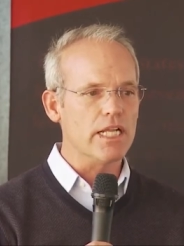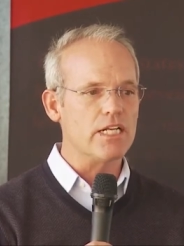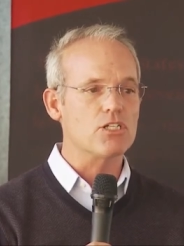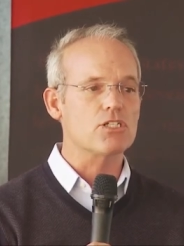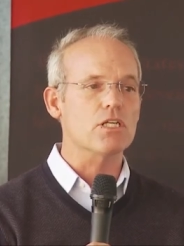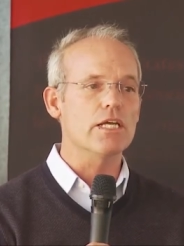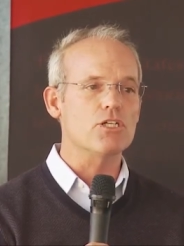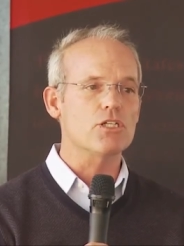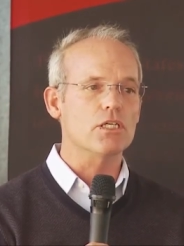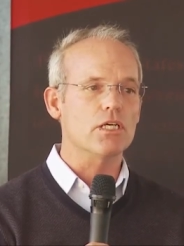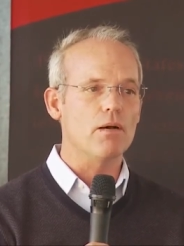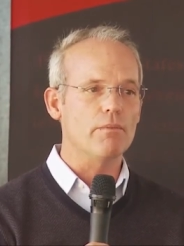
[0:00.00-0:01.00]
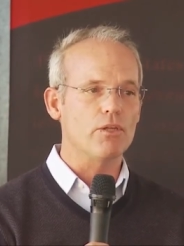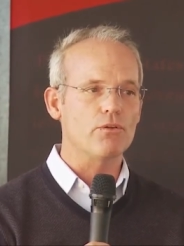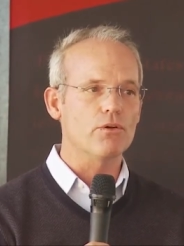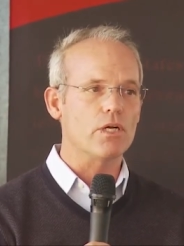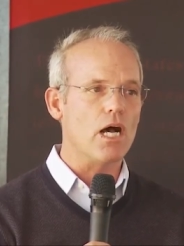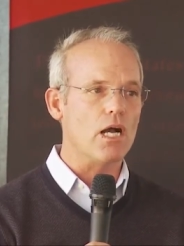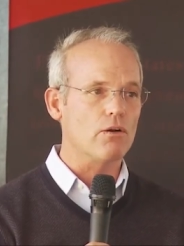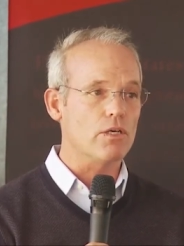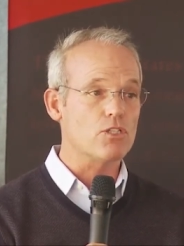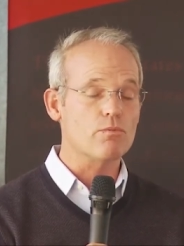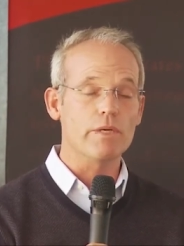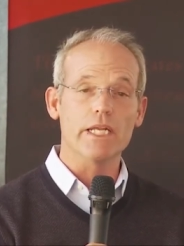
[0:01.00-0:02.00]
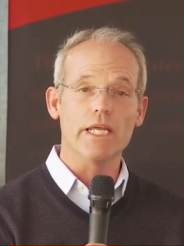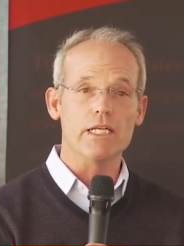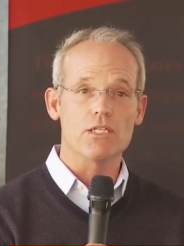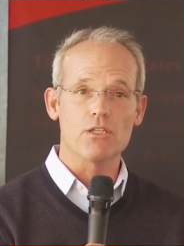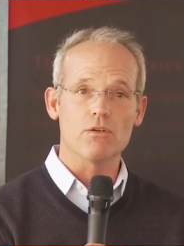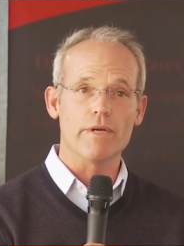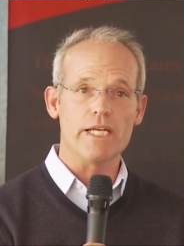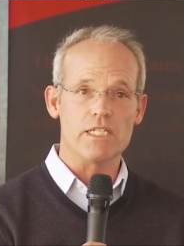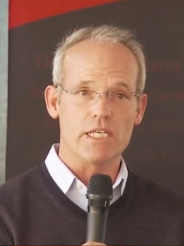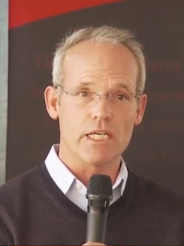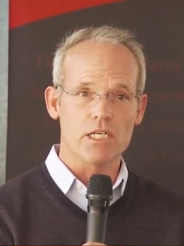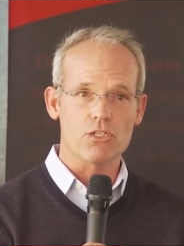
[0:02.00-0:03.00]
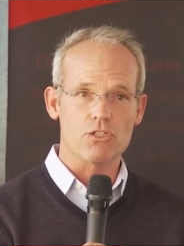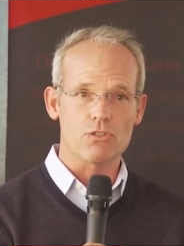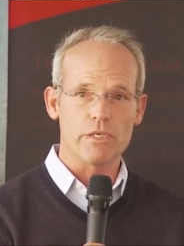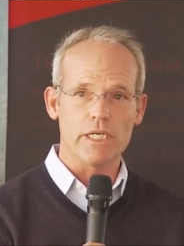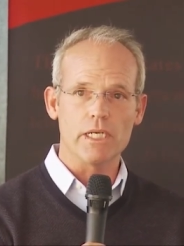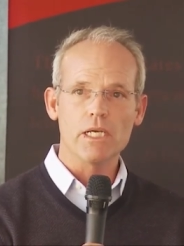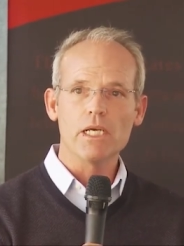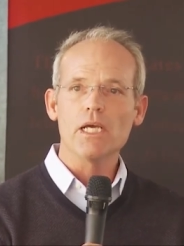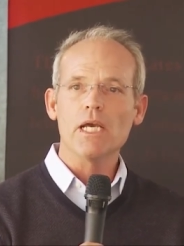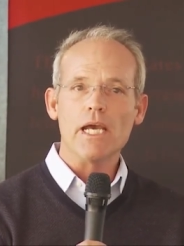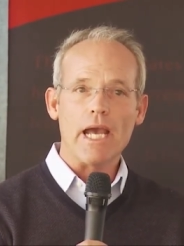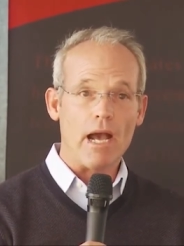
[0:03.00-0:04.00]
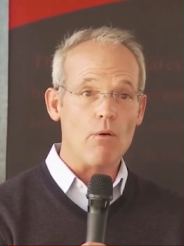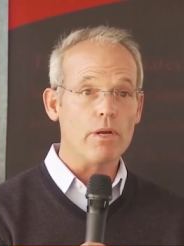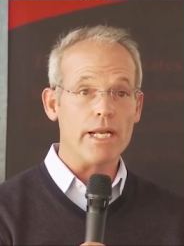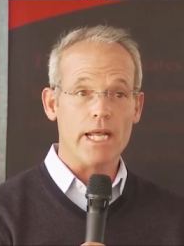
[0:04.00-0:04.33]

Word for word: legislation coming through Congress related to the racing industry. How would